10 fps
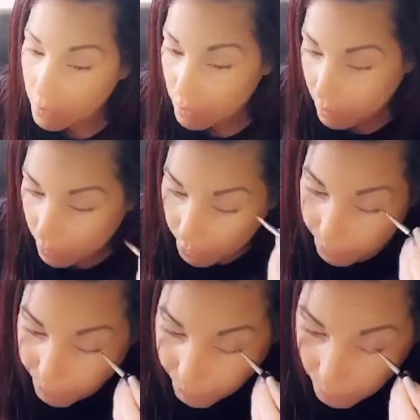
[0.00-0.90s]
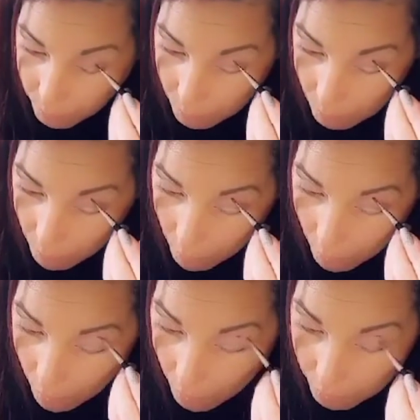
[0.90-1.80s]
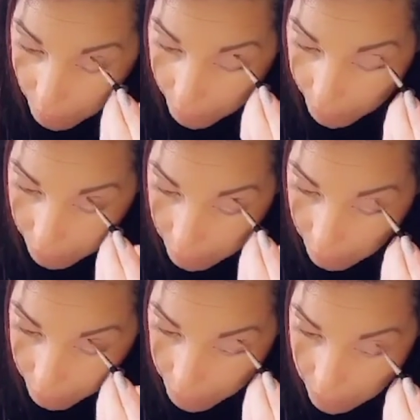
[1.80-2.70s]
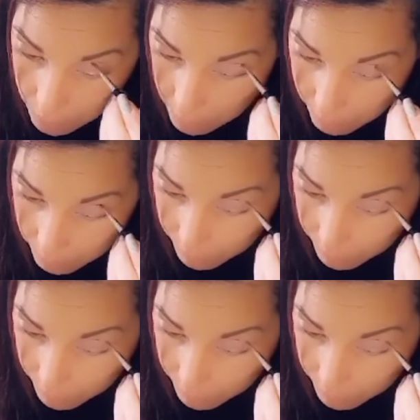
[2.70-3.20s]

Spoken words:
So I'll go in the crease